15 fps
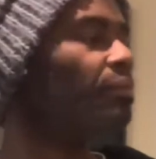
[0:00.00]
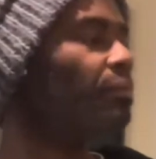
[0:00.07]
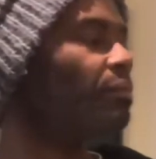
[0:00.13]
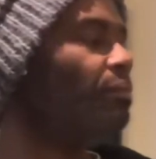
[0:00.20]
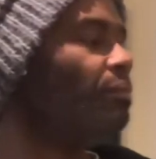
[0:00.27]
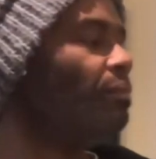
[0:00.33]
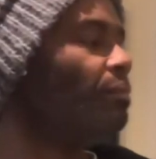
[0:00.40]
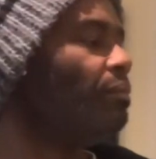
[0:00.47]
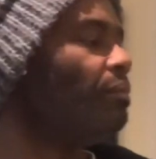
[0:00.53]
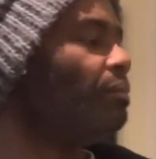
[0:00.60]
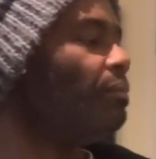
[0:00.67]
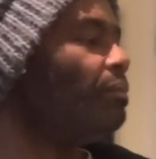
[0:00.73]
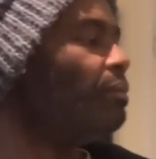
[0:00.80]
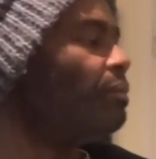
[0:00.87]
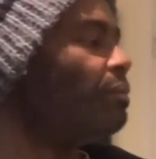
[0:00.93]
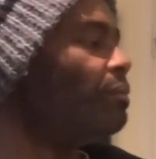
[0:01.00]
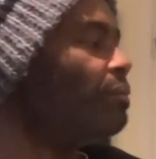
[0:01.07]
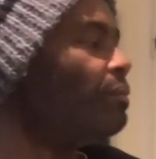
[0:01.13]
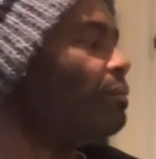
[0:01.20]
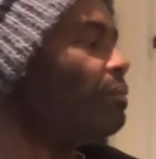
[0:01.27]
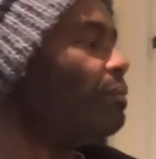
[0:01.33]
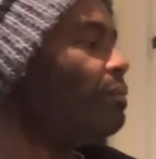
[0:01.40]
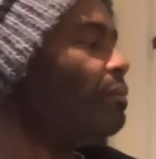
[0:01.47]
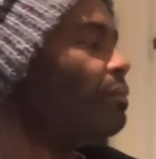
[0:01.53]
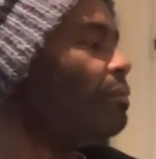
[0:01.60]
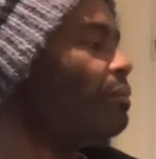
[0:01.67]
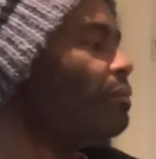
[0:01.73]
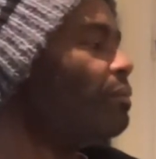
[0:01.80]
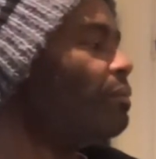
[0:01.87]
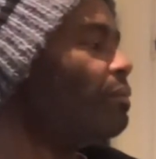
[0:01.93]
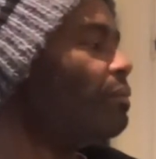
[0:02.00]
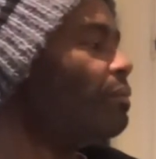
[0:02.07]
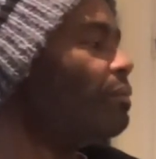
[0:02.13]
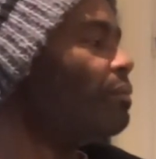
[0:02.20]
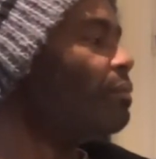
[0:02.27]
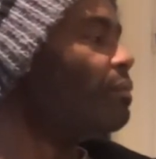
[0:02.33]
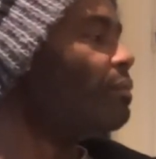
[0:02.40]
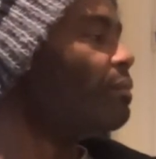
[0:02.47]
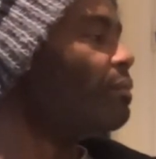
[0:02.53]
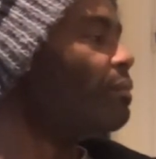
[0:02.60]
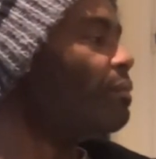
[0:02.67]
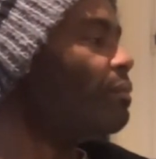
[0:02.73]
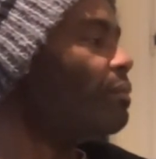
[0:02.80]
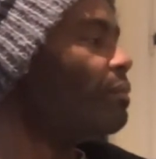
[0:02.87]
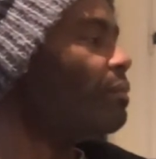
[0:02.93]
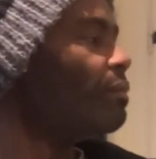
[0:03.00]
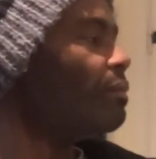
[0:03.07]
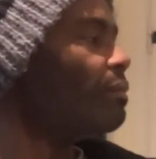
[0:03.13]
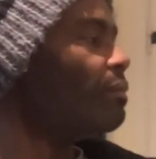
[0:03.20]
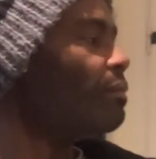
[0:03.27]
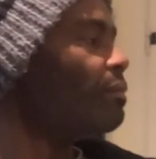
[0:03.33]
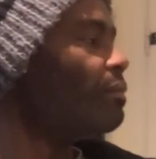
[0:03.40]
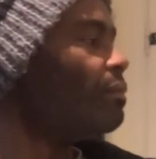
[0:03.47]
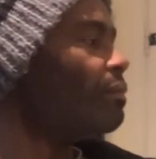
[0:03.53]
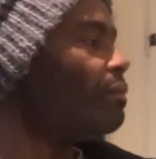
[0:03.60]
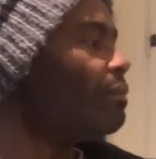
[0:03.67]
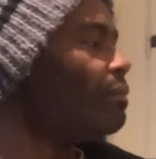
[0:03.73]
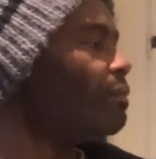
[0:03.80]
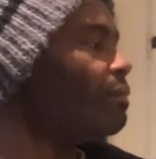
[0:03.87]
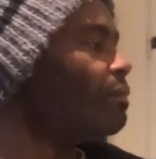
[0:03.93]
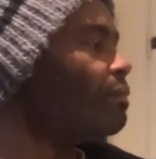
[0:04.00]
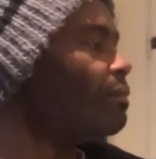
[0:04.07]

Nobody speaks.